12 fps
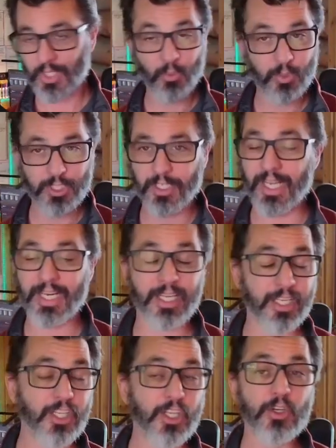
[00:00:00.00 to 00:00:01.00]
which are getting a
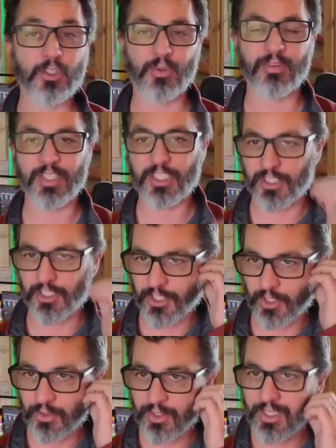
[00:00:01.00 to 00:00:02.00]
huge revision
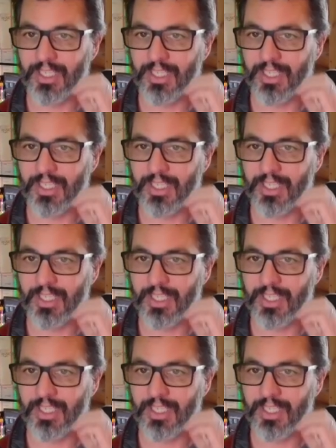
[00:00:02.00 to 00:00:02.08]
soon,